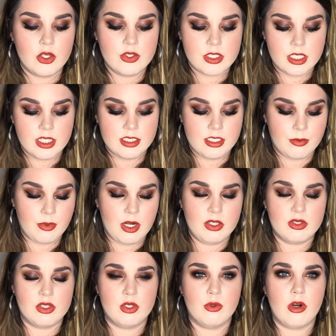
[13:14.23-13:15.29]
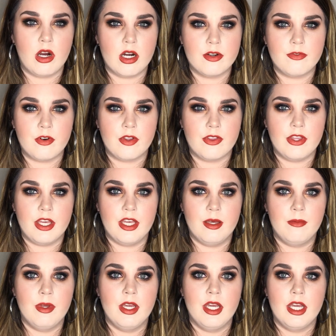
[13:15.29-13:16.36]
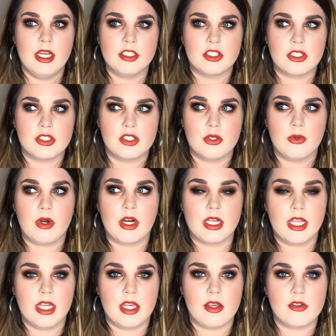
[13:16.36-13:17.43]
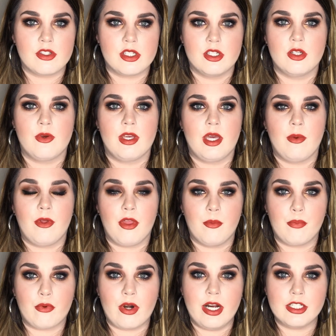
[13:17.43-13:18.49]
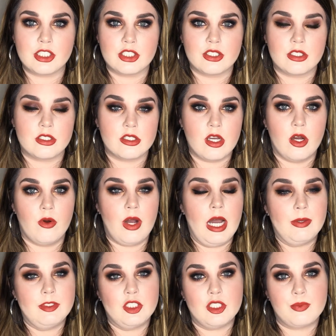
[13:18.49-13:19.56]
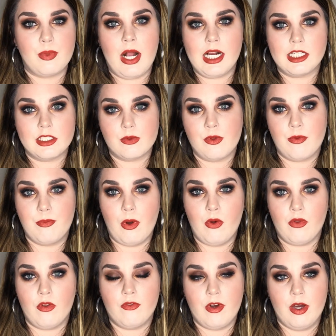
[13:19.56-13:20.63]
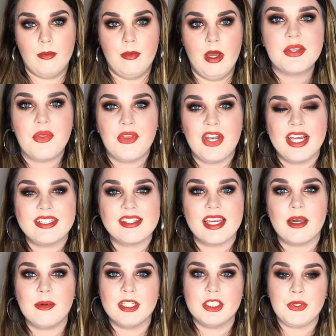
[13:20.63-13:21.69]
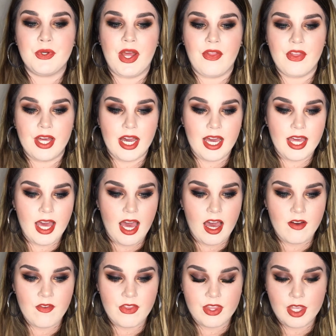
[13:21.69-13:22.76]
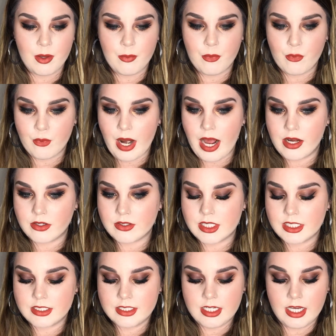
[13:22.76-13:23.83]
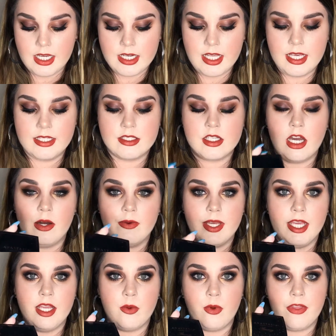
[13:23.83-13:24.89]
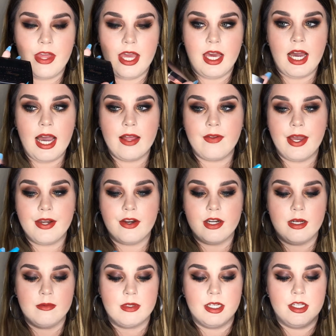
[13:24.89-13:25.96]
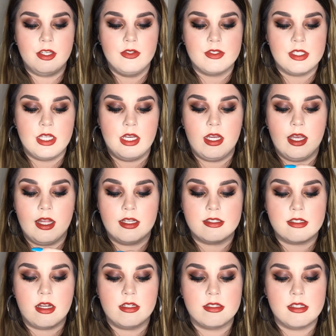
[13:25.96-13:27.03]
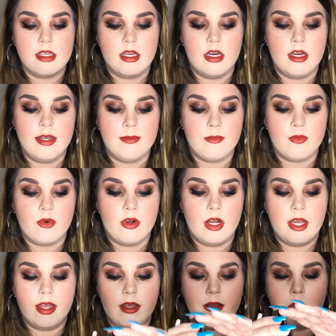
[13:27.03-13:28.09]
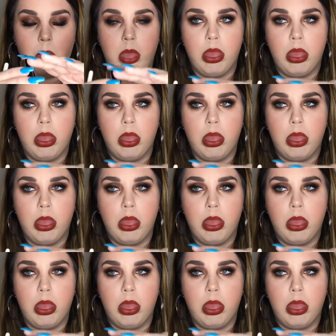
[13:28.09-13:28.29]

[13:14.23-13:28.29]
using the Dipbrow is too hard for them. It's just too hard getting used to doing it with a brush. So I would just practice with both of them. So the next thing I'm going to do now that I have the brows done is go in with a highlighter, and I'm going to use the Anastasia Dipbrown